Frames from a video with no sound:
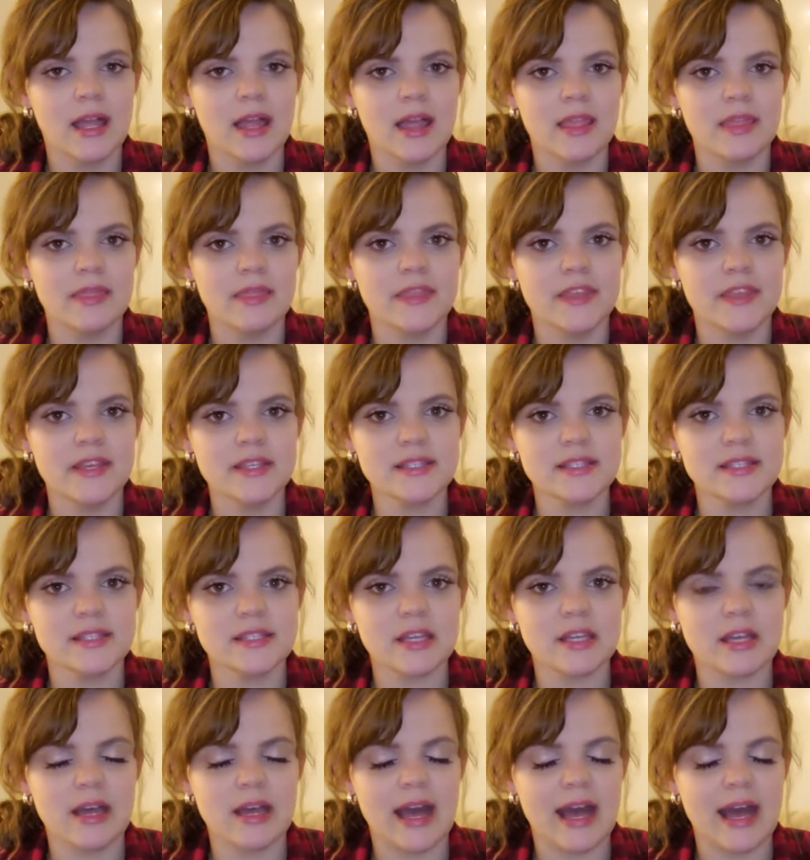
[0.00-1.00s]
This
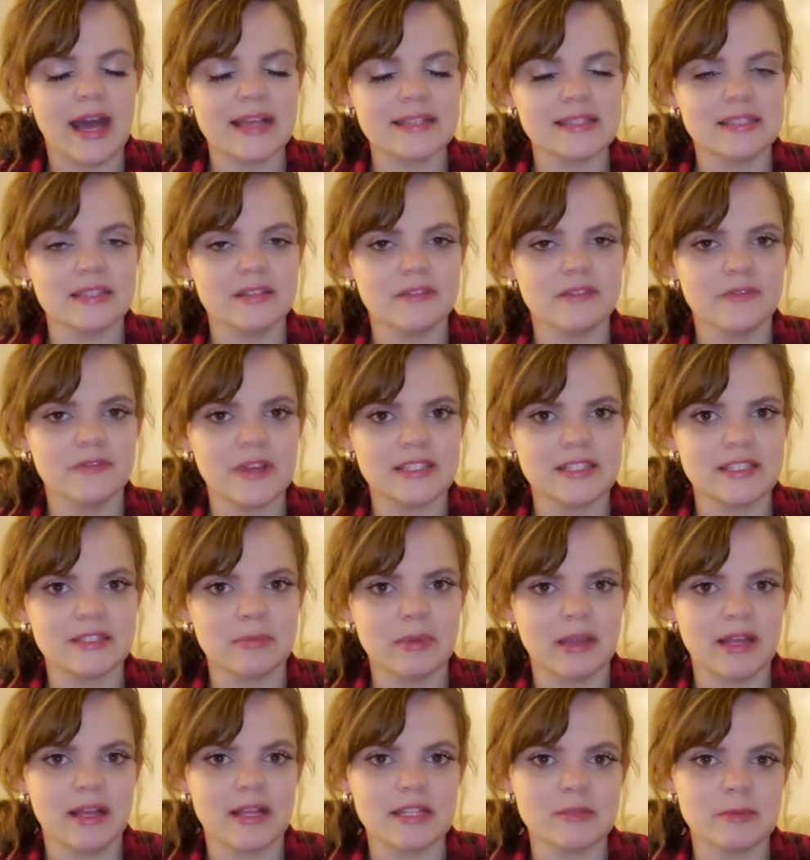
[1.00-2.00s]
hasn't affected
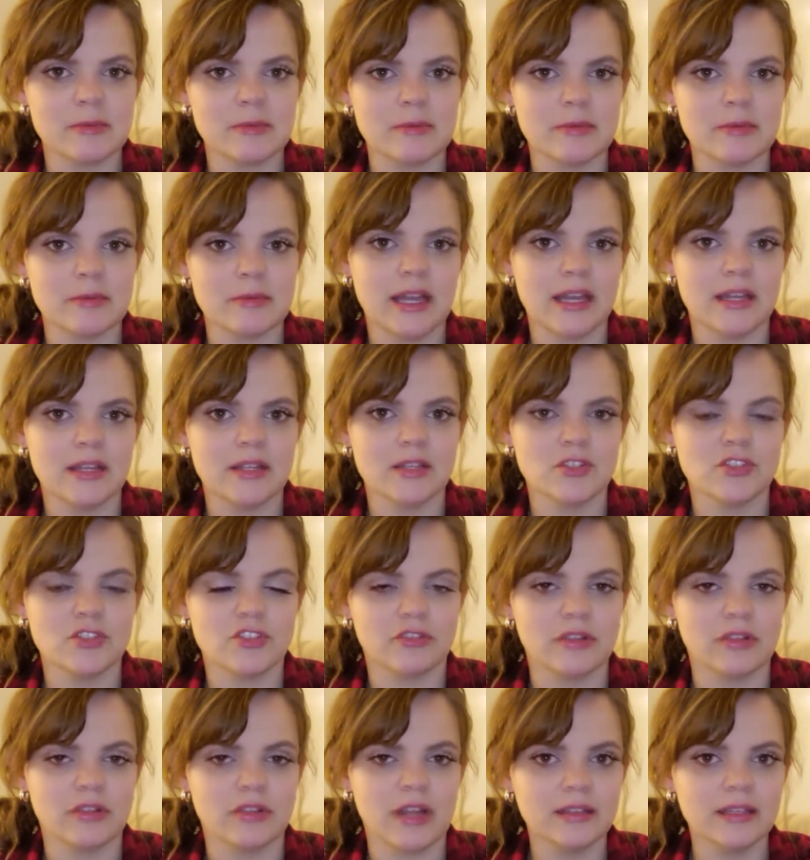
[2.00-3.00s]
my husband and I
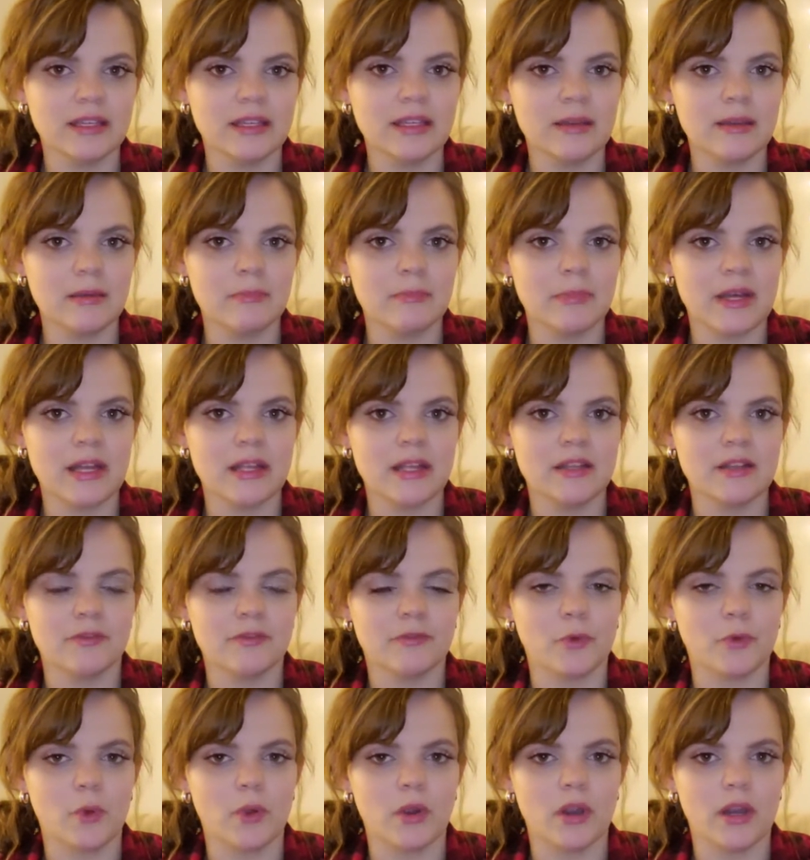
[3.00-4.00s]
directly, but
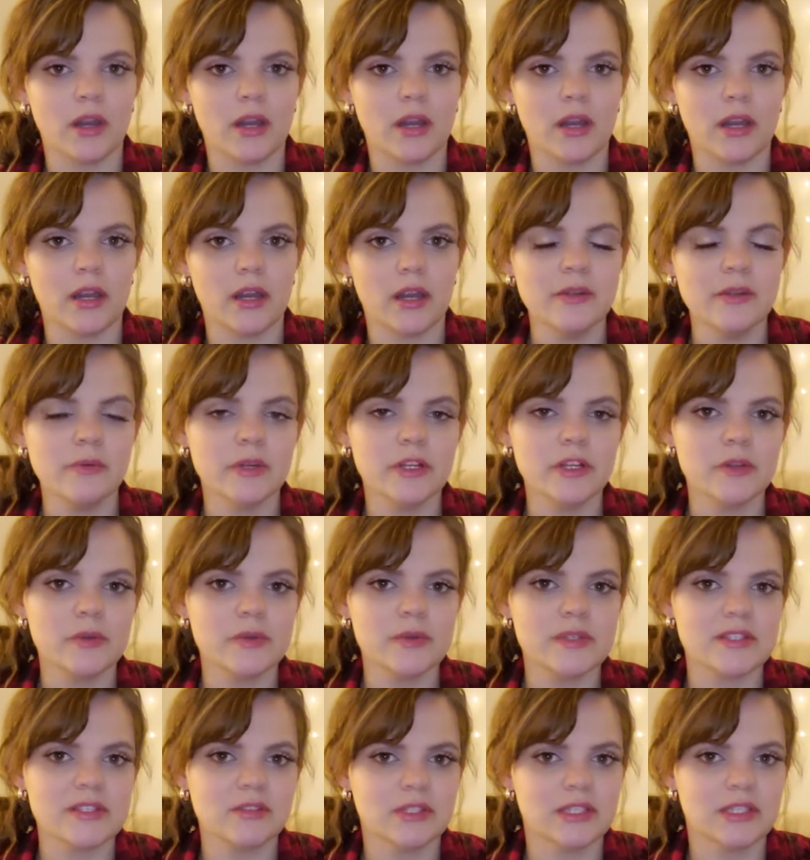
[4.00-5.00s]
for anyone who
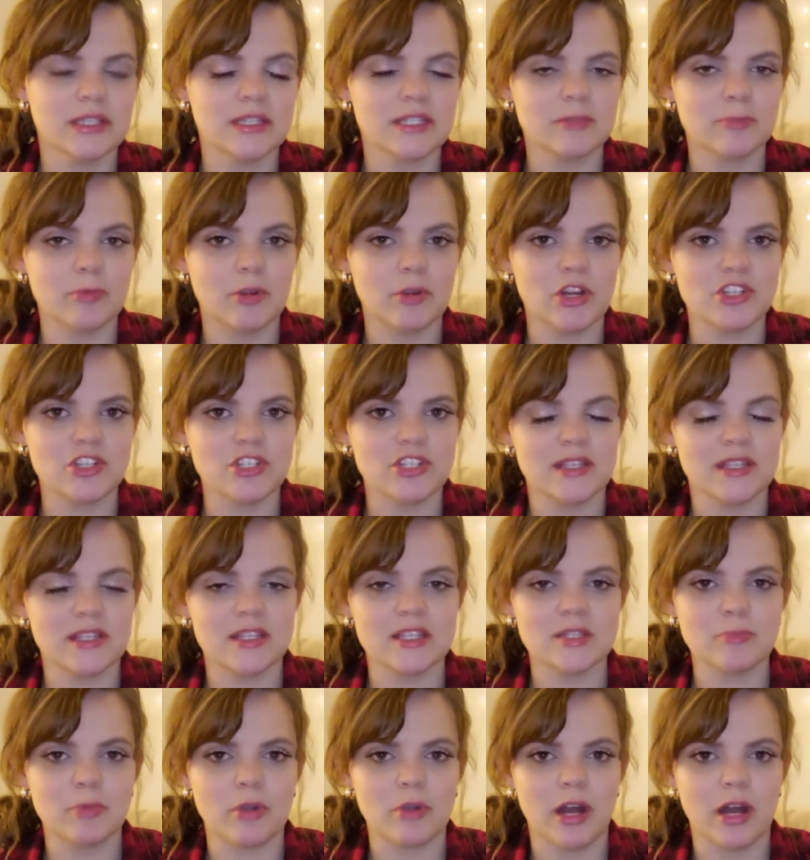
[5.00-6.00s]
is looking into purchasing
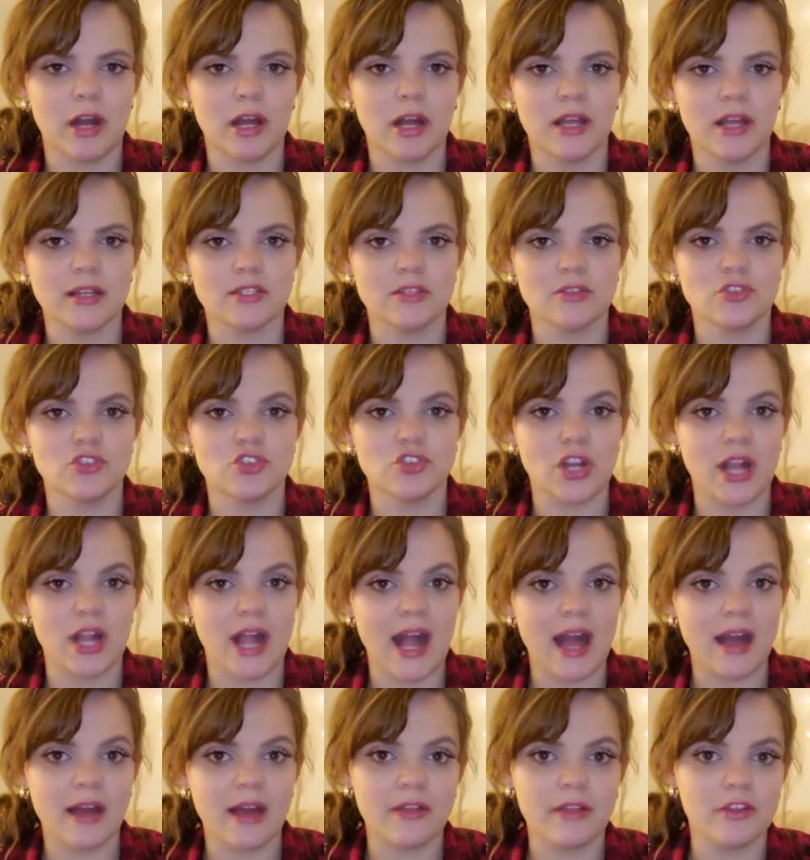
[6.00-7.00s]
this product to
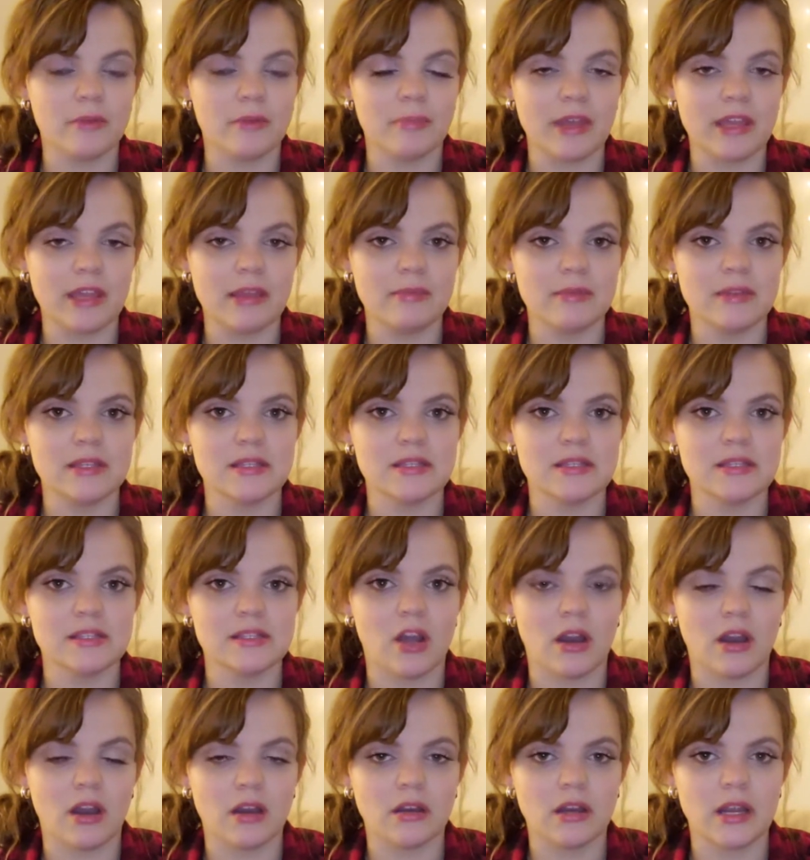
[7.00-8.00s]
track their baby's
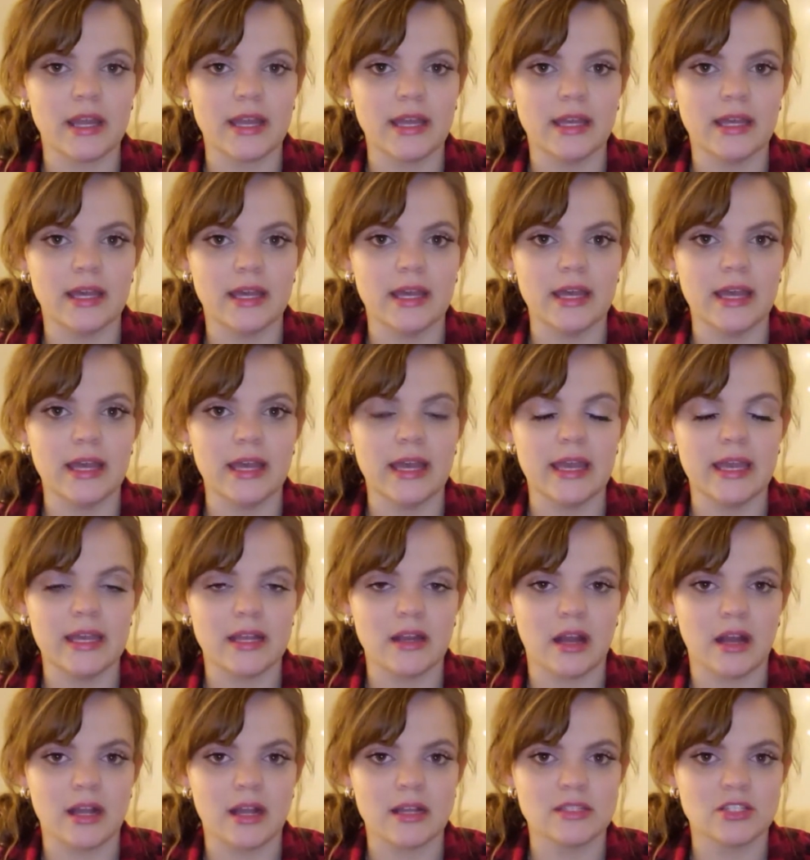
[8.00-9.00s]
heart rate and
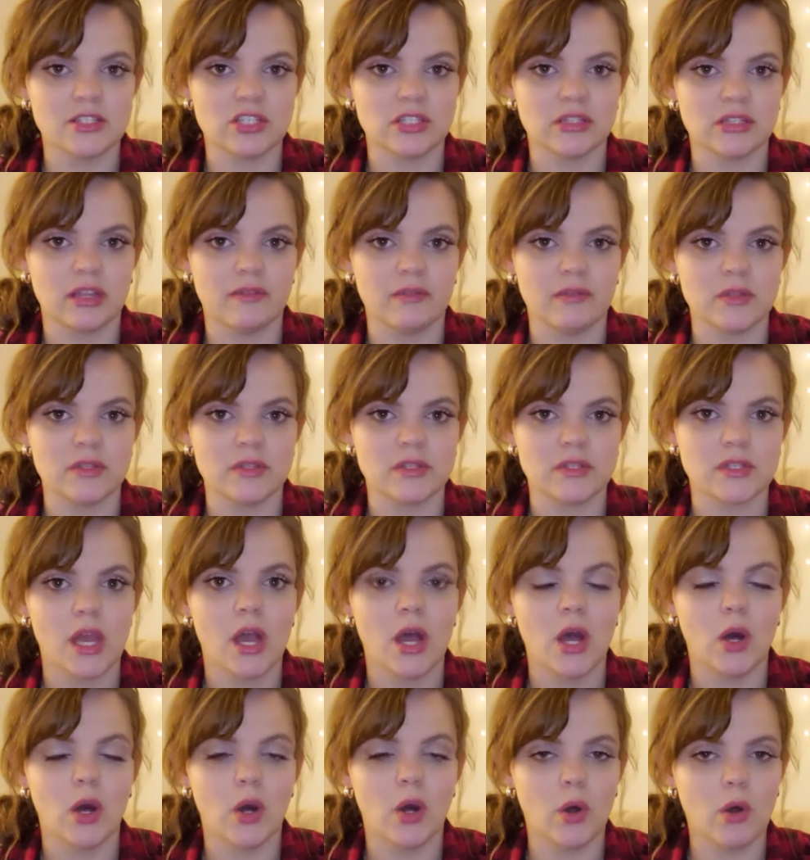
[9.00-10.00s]
oxygen levels
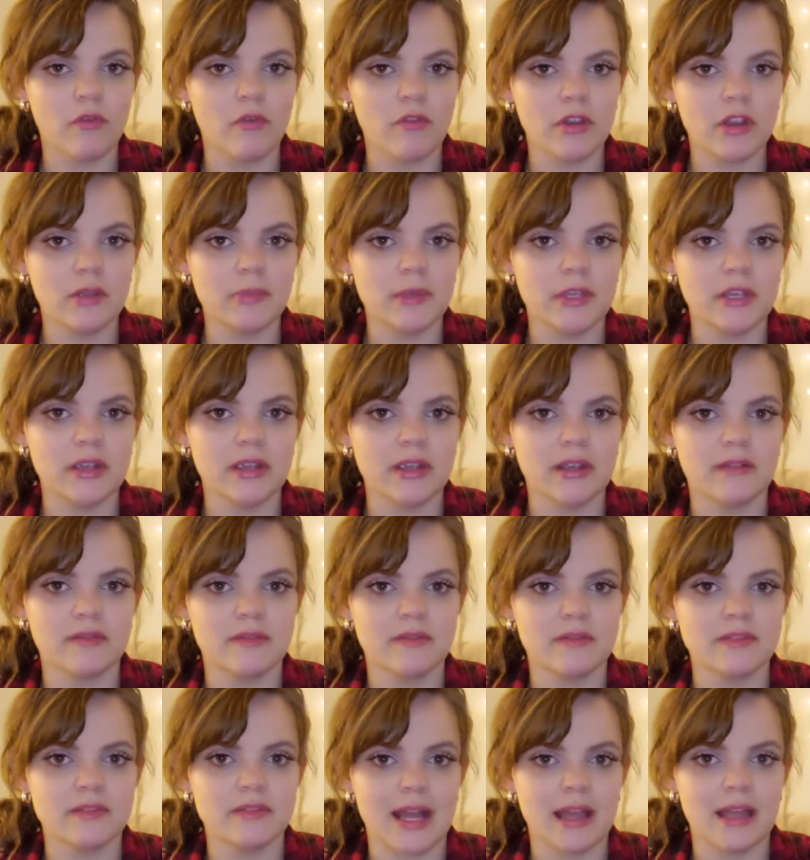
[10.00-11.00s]
over a period of
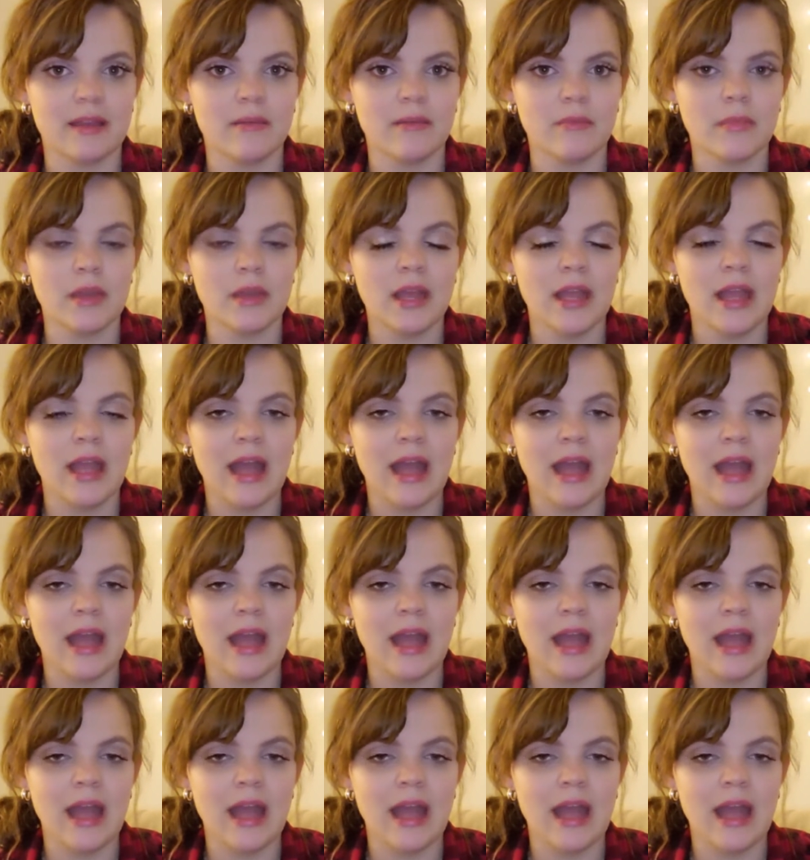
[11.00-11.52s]
time,